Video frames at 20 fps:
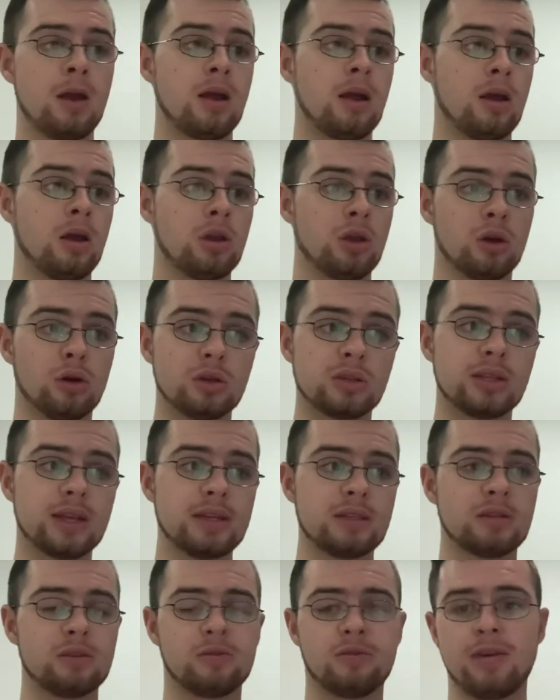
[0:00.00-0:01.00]
You're
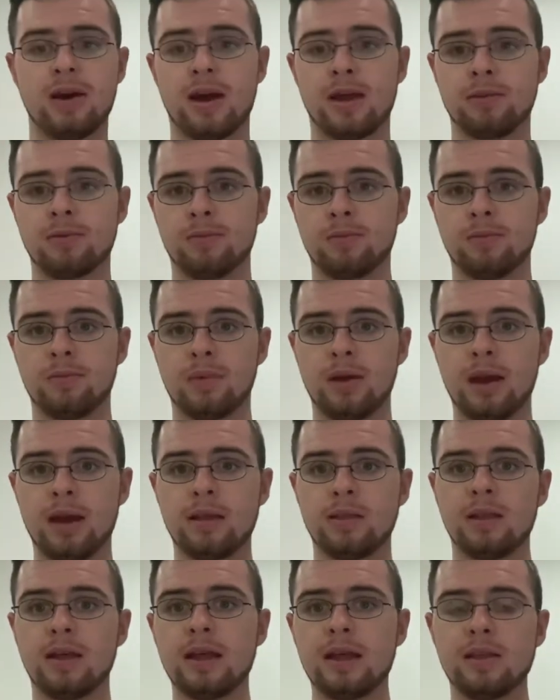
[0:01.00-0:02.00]
saying to Fred,
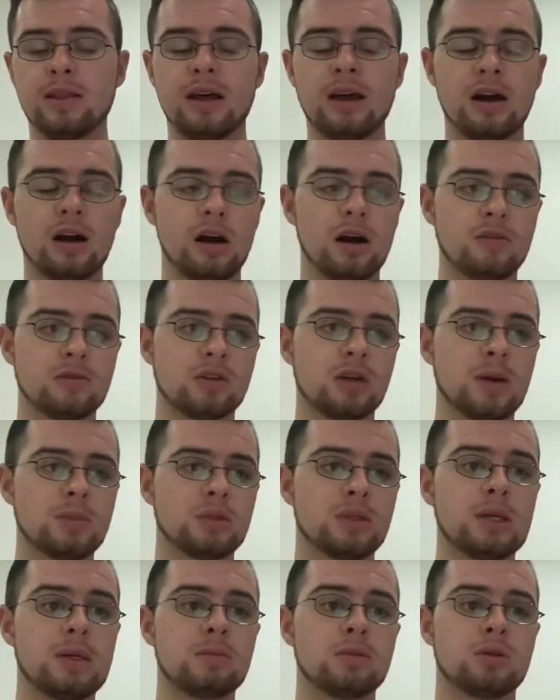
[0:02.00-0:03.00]
in that half-time
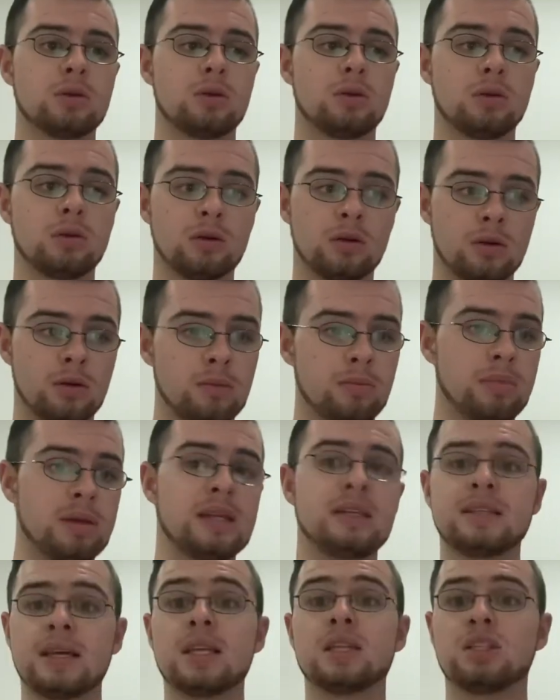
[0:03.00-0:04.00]
team talk,
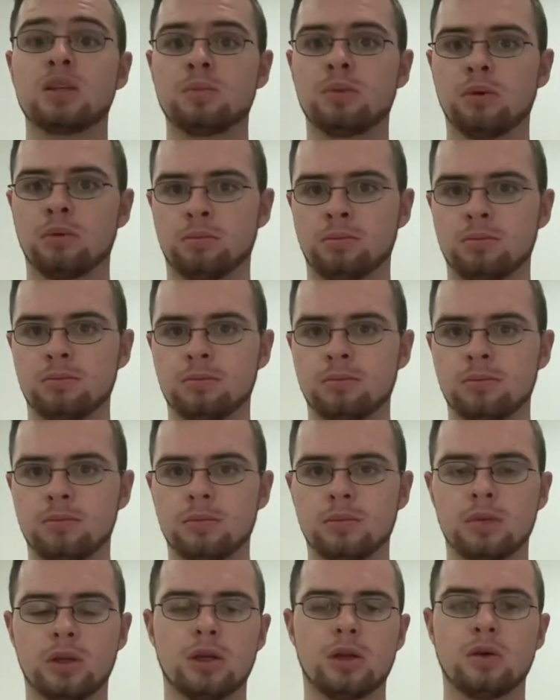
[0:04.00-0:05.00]
be sensible.
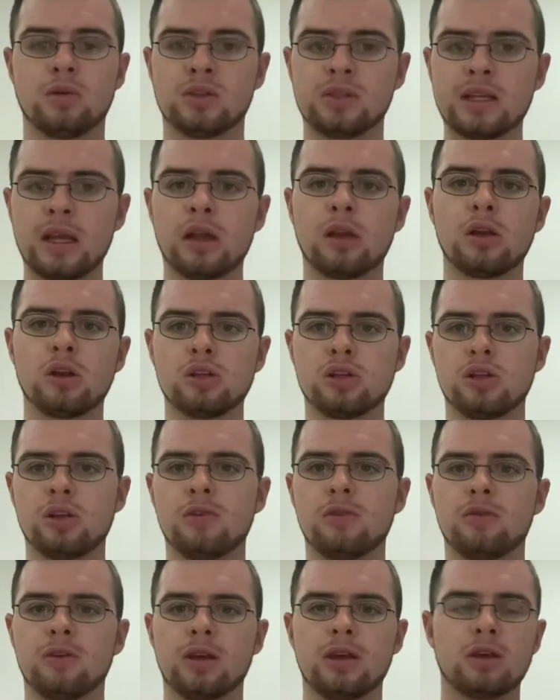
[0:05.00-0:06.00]
You know, stay on your
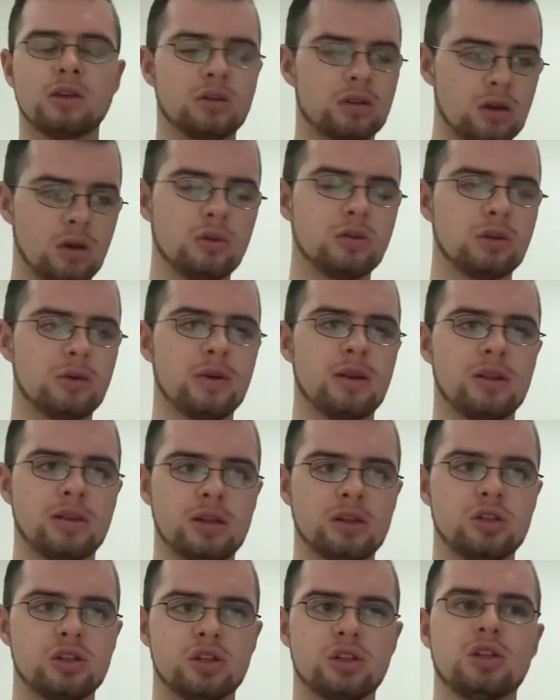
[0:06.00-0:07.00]
2 feet, don't do
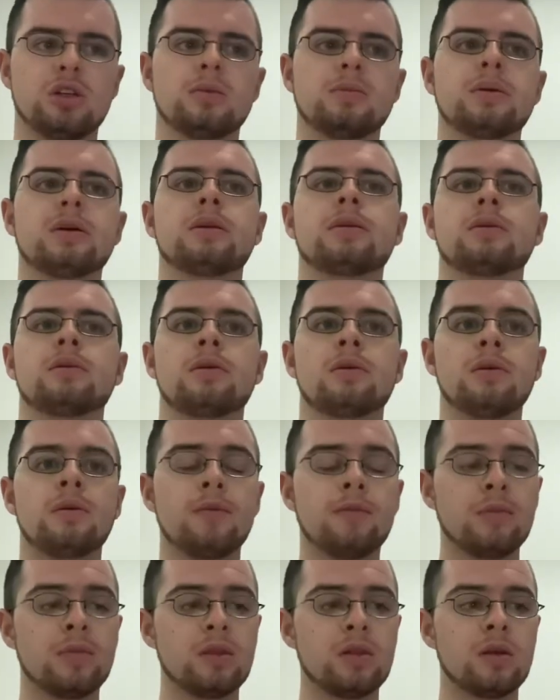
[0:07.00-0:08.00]
anything stupid.
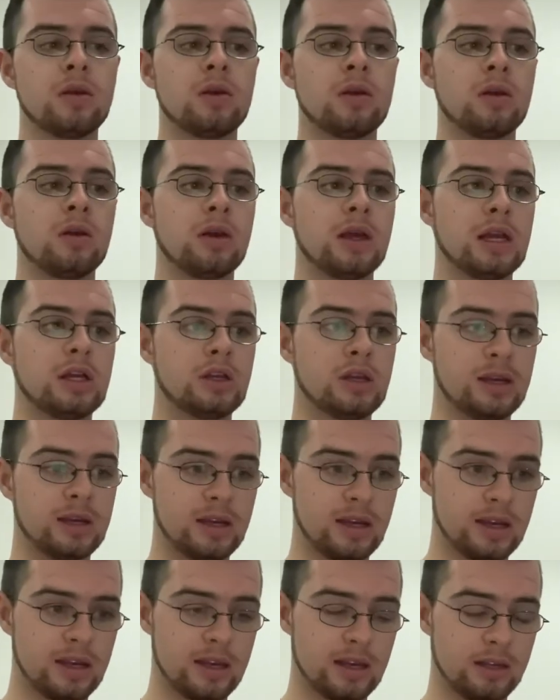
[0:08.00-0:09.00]
He
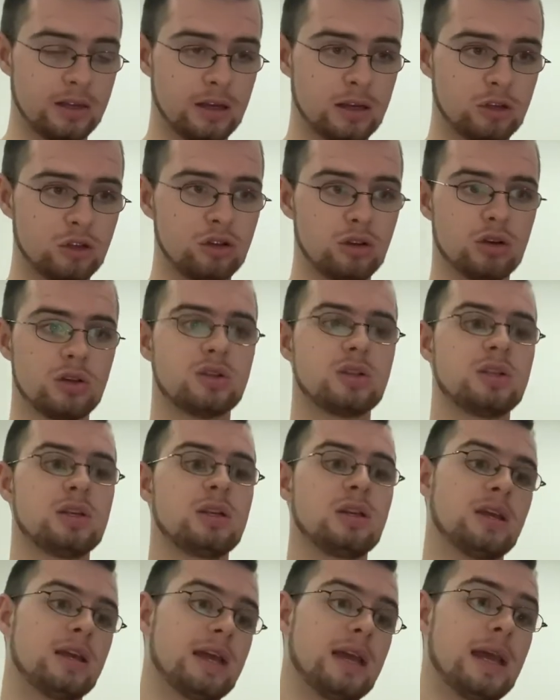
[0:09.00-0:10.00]
had that trust
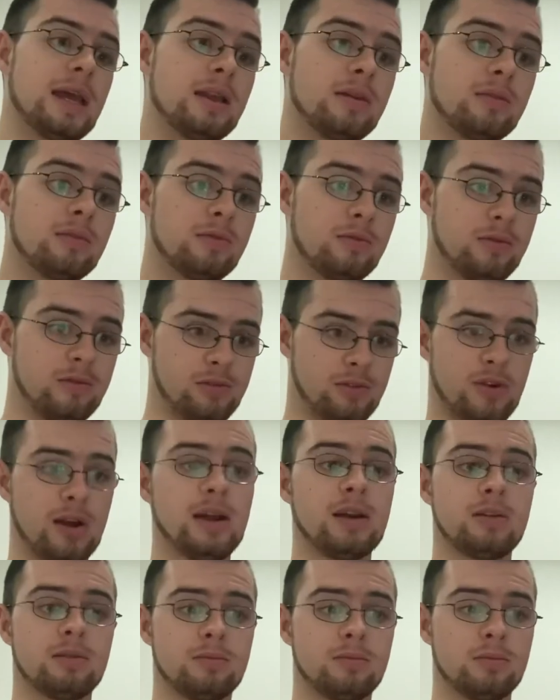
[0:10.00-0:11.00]
in
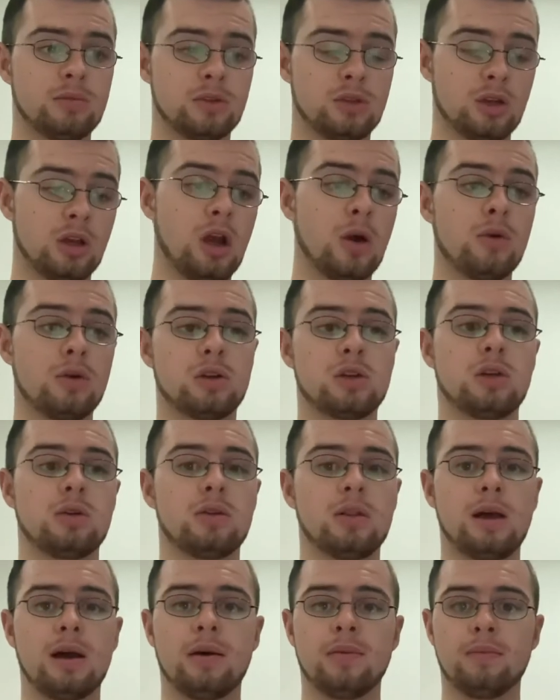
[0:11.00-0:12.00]
Fred to go and do
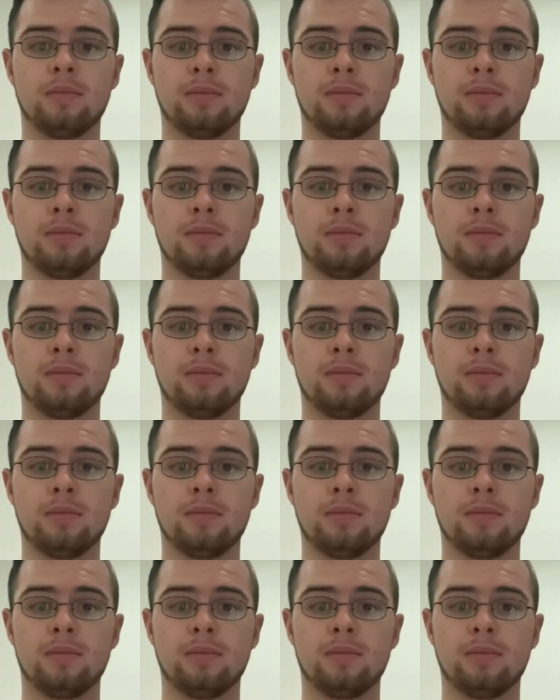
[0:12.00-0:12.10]
that.